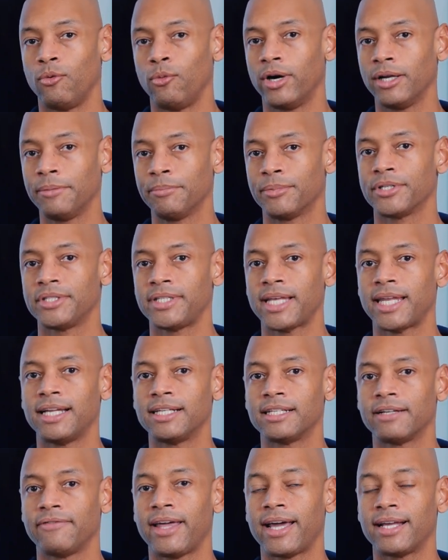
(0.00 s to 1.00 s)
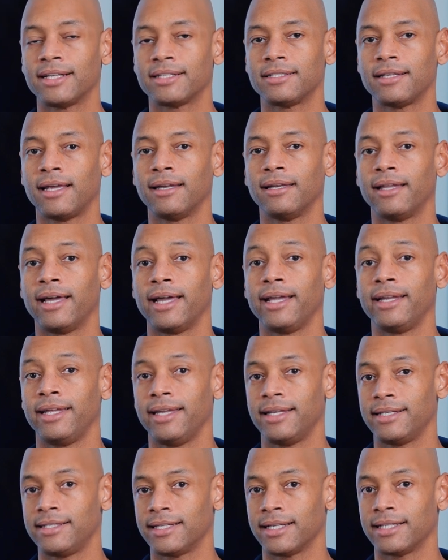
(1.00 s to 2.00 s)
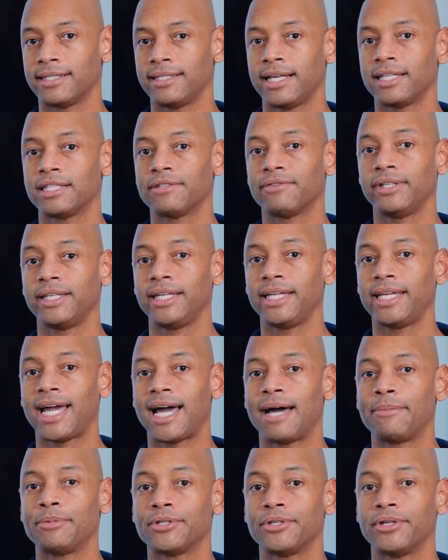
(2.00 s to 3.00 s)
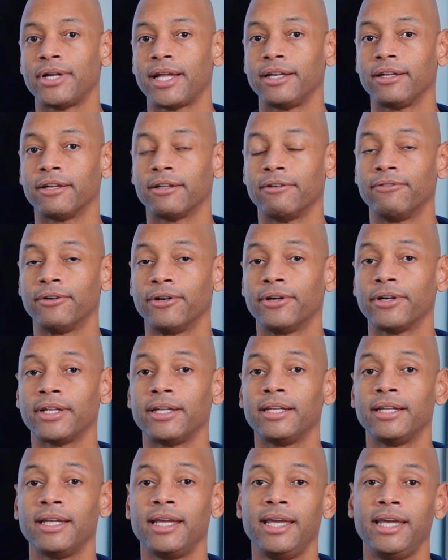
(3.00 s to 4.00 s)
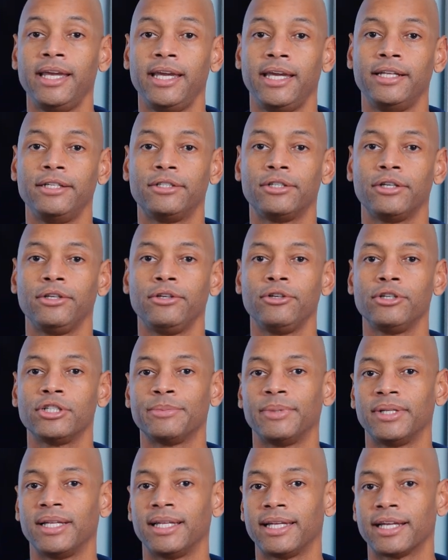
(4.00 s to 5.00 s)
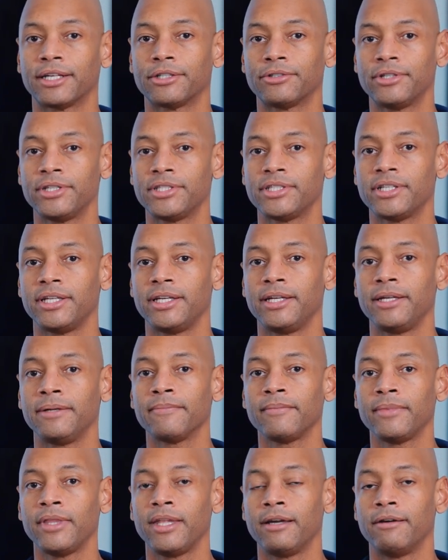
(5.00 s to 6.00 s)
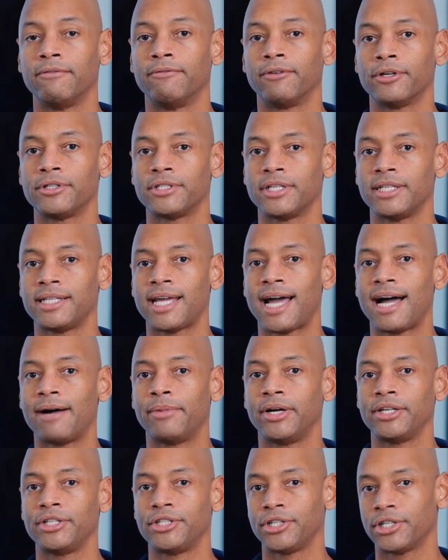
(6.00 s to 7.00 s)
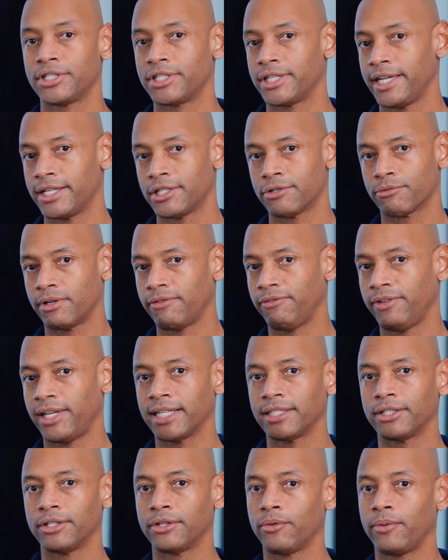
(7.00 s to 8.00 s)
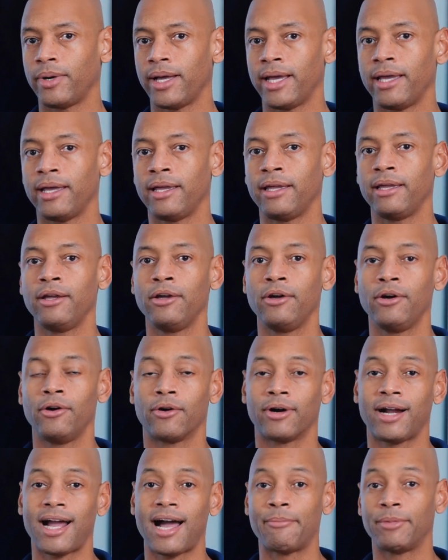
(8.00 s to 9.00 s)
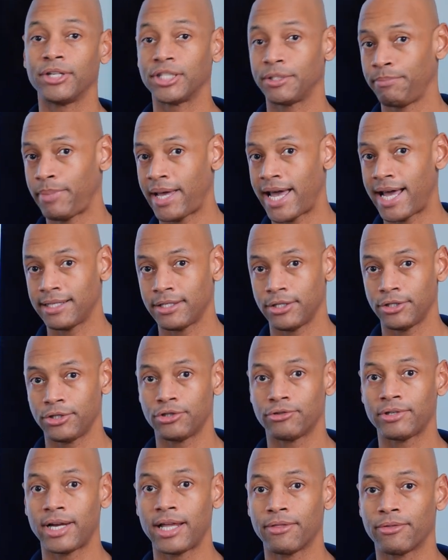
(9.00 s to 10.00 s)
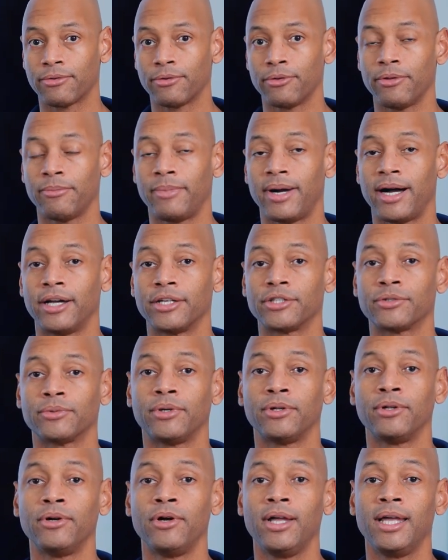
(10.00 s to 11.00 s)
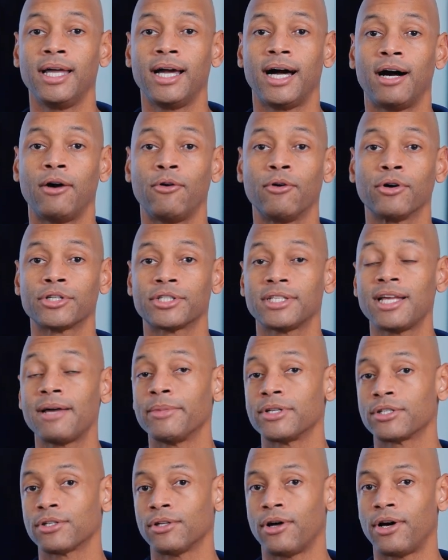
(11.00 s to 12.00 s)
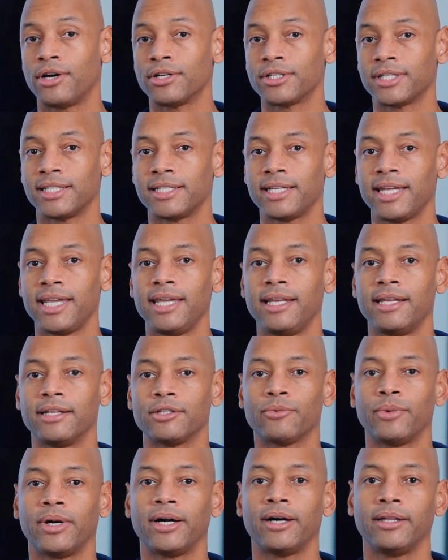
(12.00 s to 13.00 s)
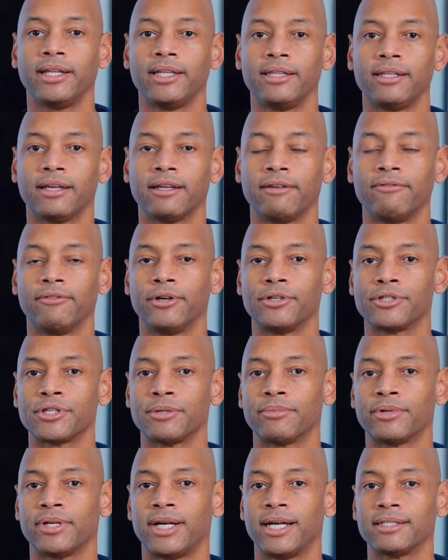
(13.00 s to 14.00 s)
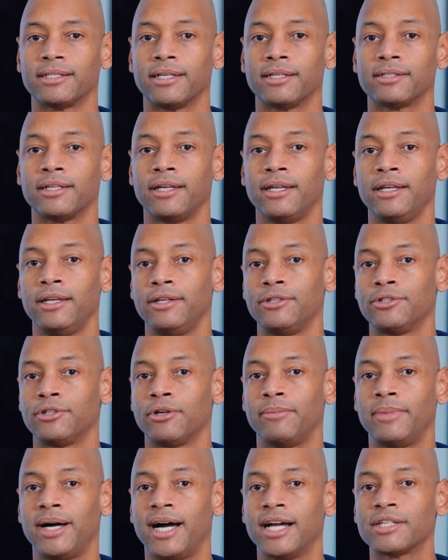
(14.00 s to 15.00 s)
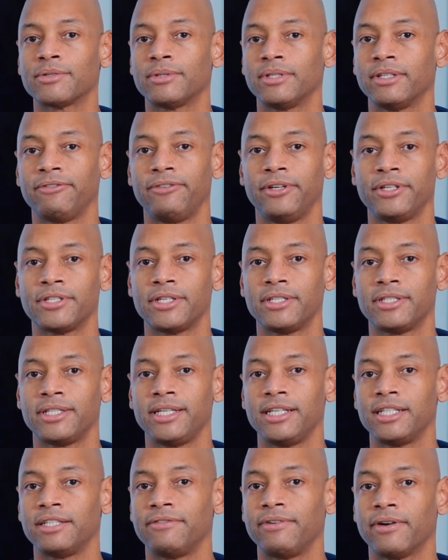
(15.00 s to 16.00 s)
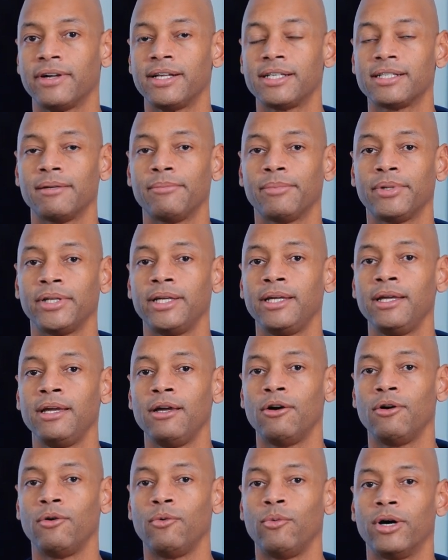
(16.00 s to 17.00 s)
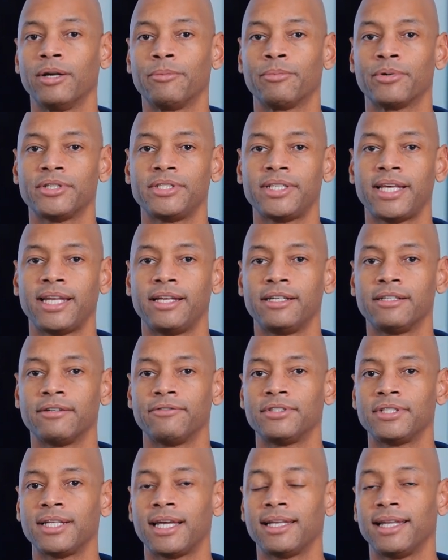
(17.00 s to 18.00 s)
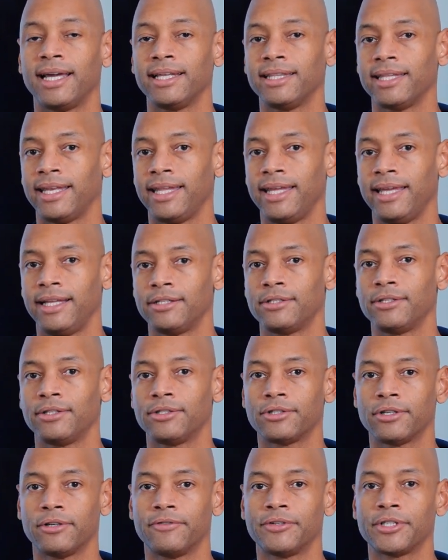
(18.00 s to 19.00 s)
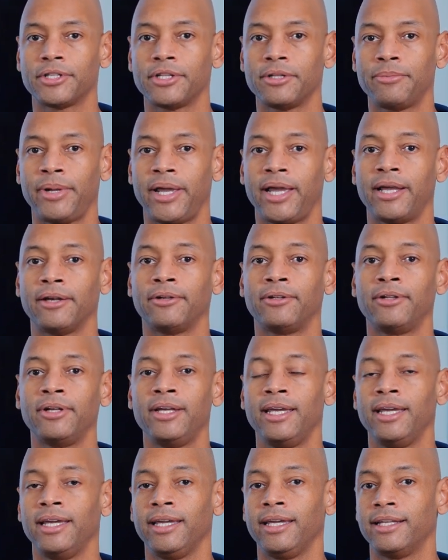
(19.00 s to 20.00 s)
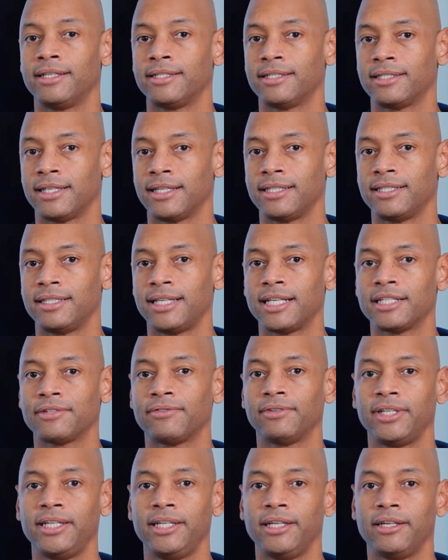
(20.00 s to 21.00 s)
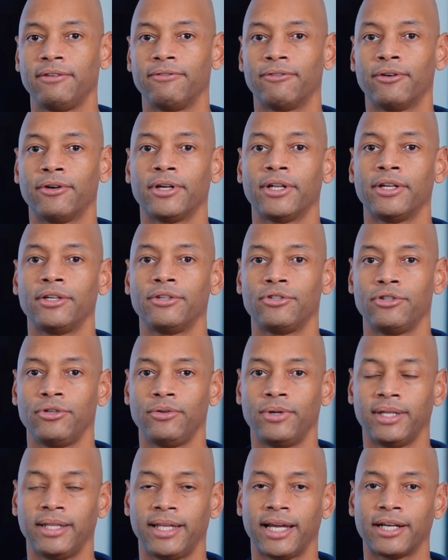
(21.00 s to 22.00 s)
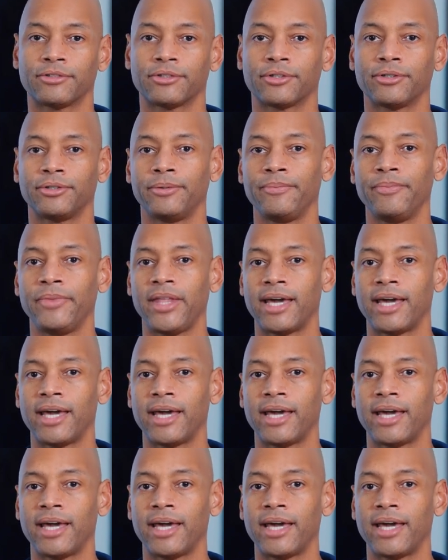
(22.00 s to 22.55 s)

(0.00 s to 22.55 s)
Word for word: What percentage of that sunlight is successfully captured and converted into usable electricity versus how much just gets reflected away, or how much passes straight through the module, uh, or some is lost as heat as well in the conversion process. So module efficiency is very simply what percentage of sunlight that hits the surface of the panel gets successfully converted to electrical